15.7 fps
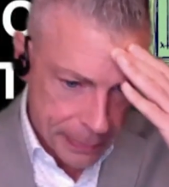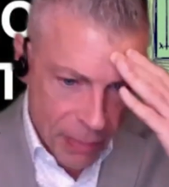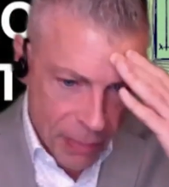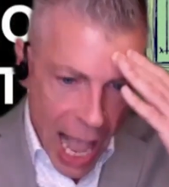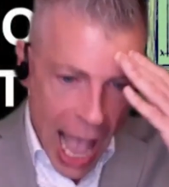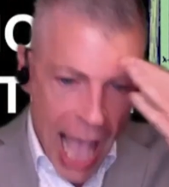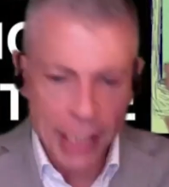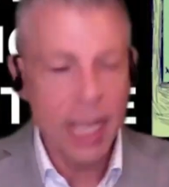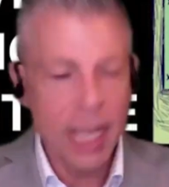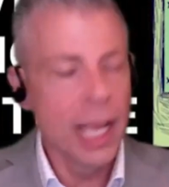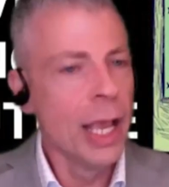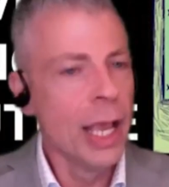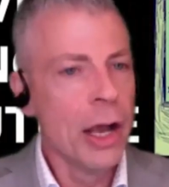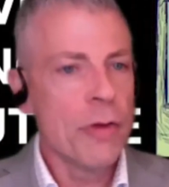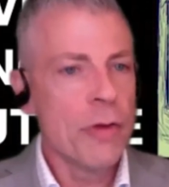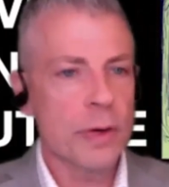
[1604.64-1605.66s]
And
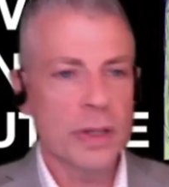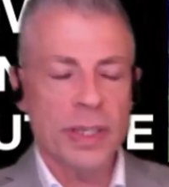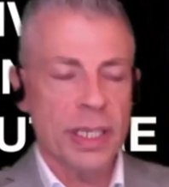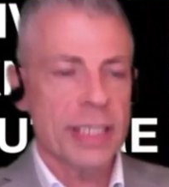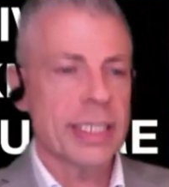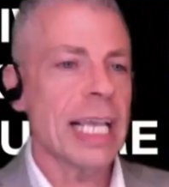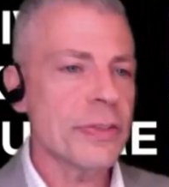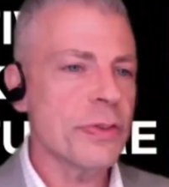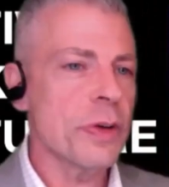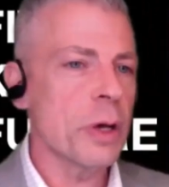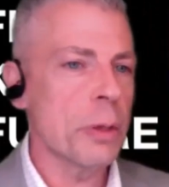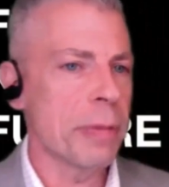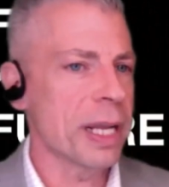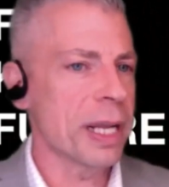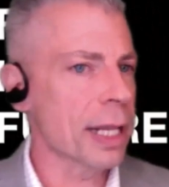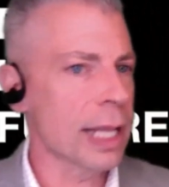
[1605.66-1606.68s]
for a successful
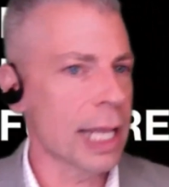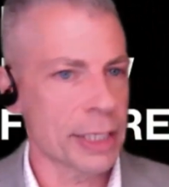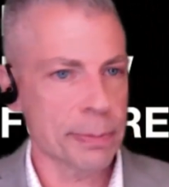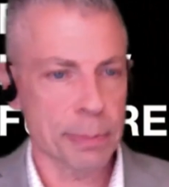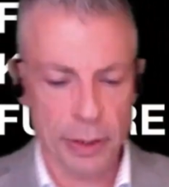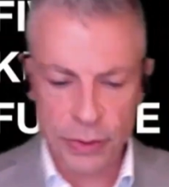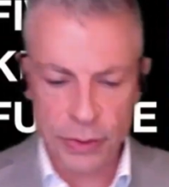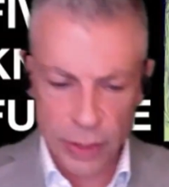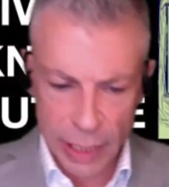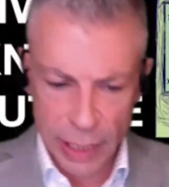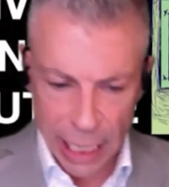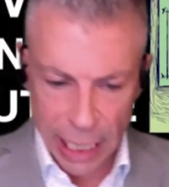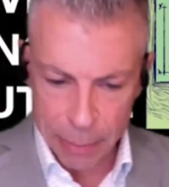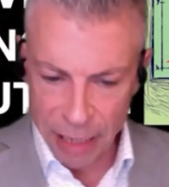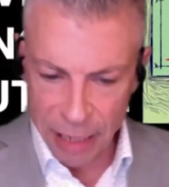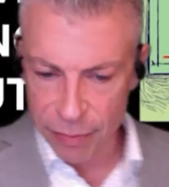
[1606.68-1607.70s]
middle-class person like
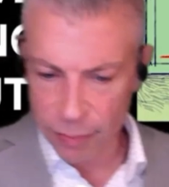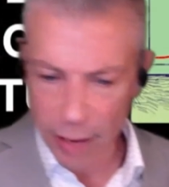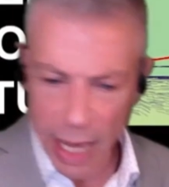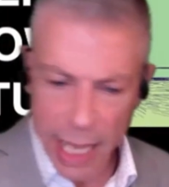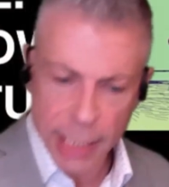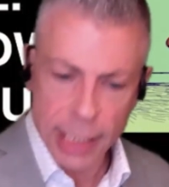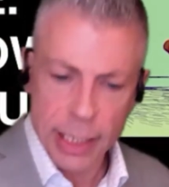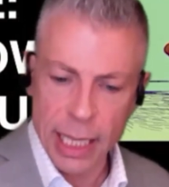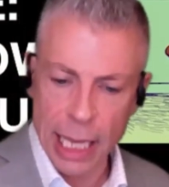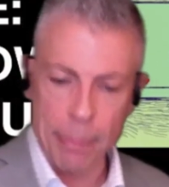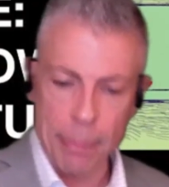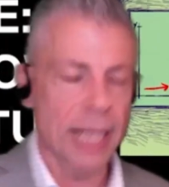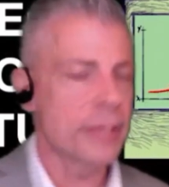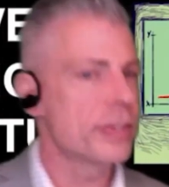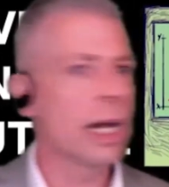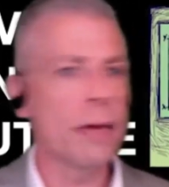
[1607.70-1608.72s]
my friend, like
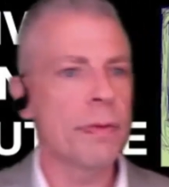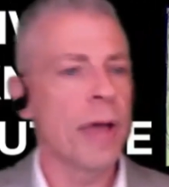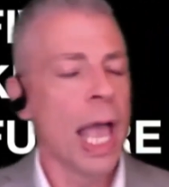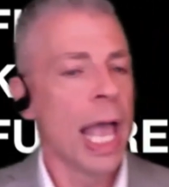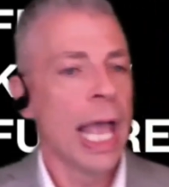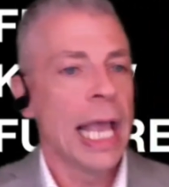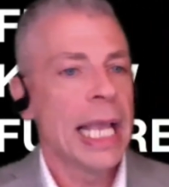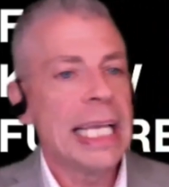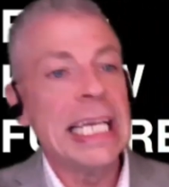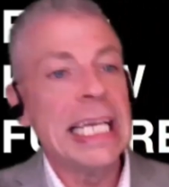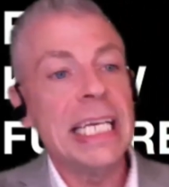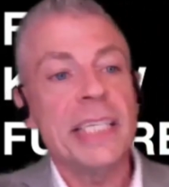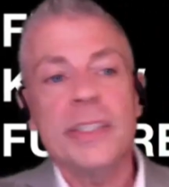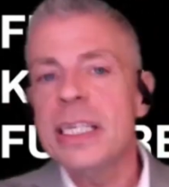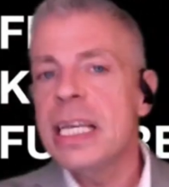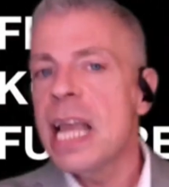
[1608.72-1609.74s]
myself,
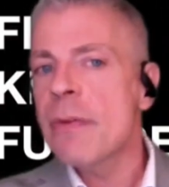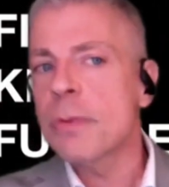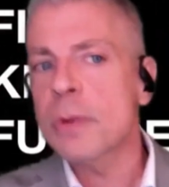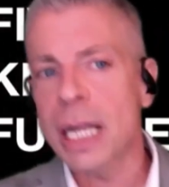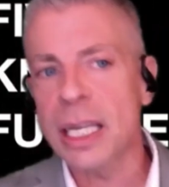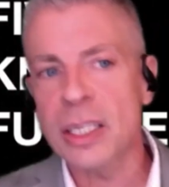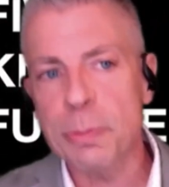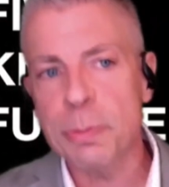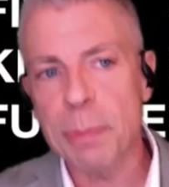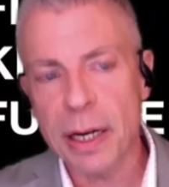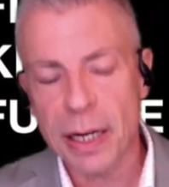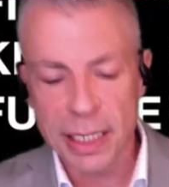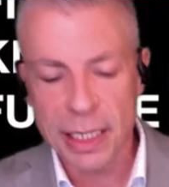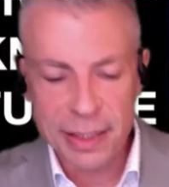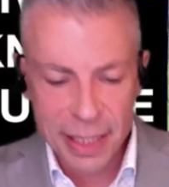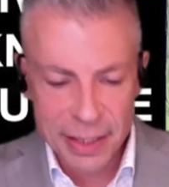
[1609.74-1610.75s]
he's never
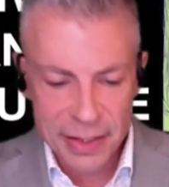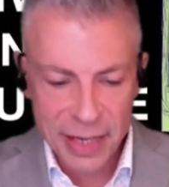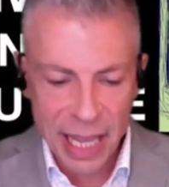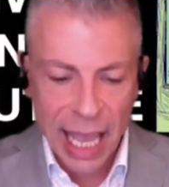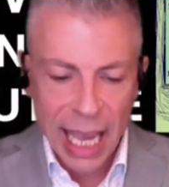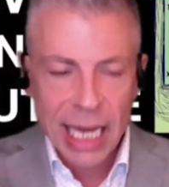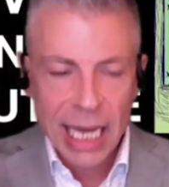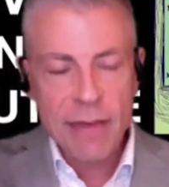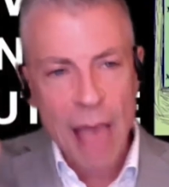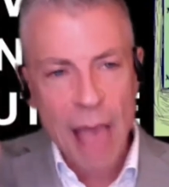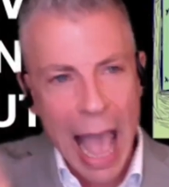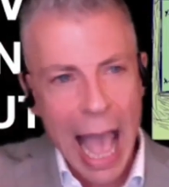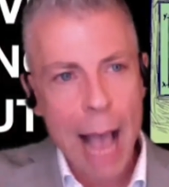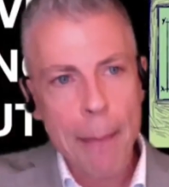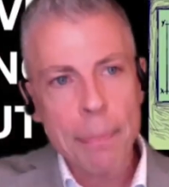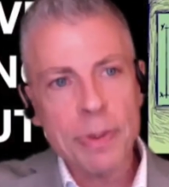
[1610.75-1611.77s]
experienced this kind of
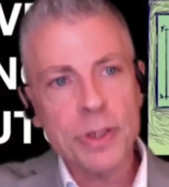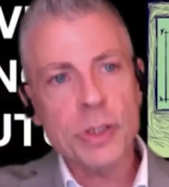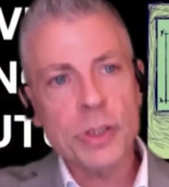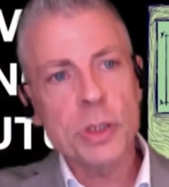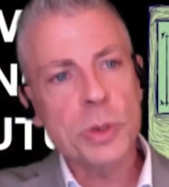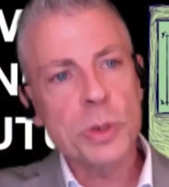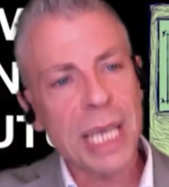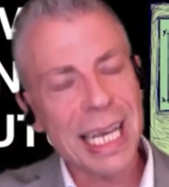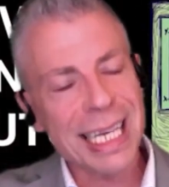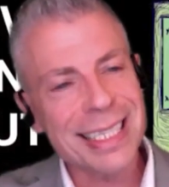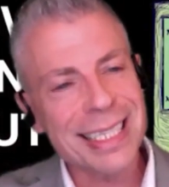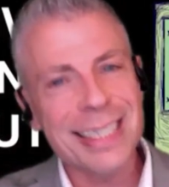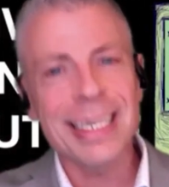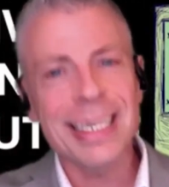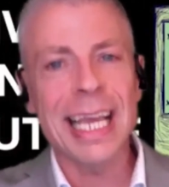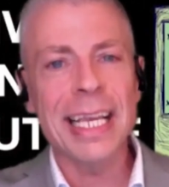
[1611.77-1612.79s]
absolute
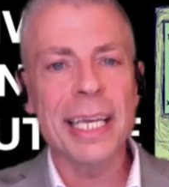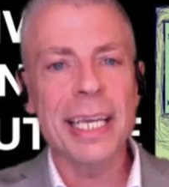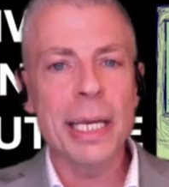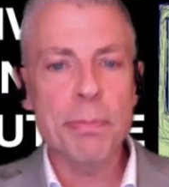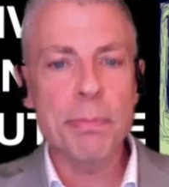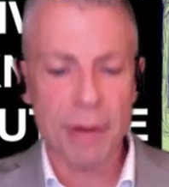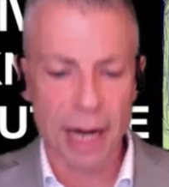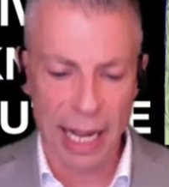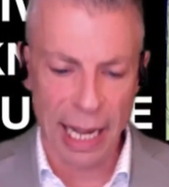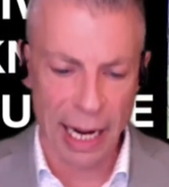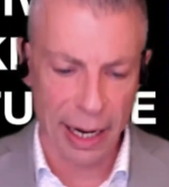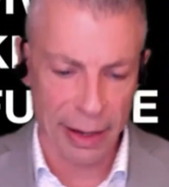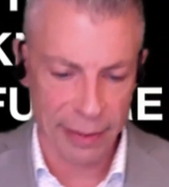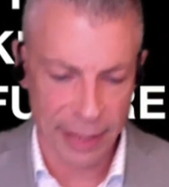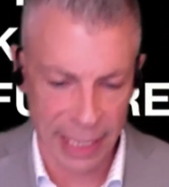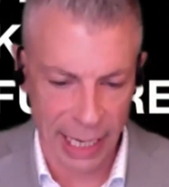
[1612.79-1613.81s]
extended
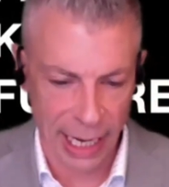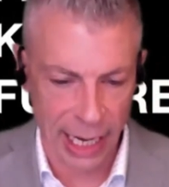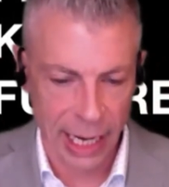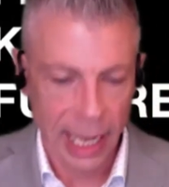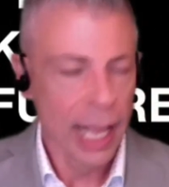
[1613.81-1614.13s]
precarity.